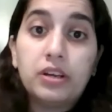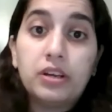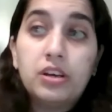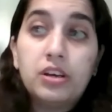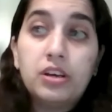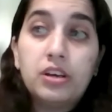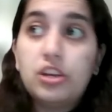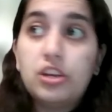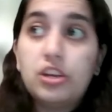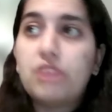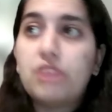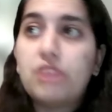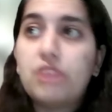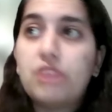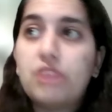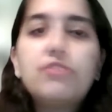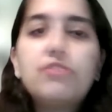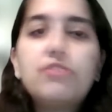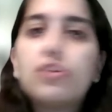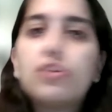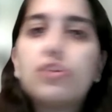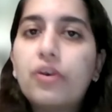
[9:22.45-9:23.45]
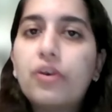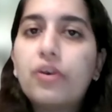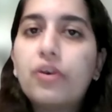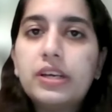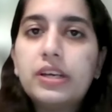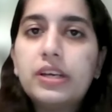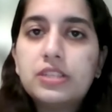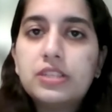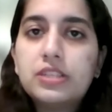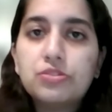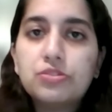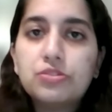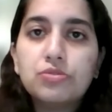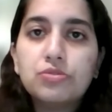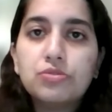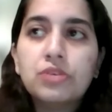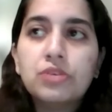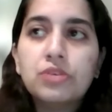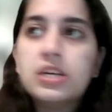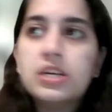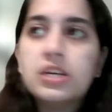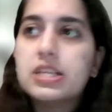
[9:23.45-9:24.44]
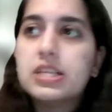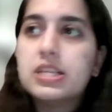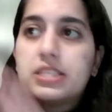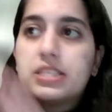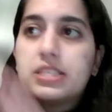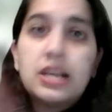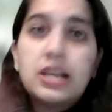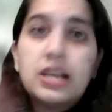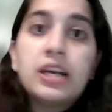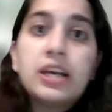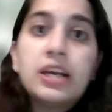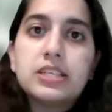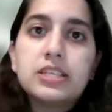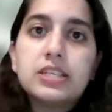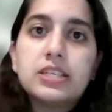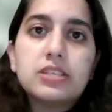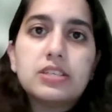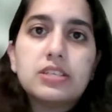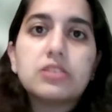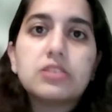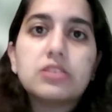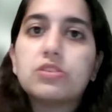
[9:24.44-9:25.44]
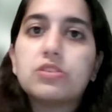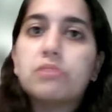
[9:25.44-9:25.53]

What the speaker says: Even if you're going into the sciences,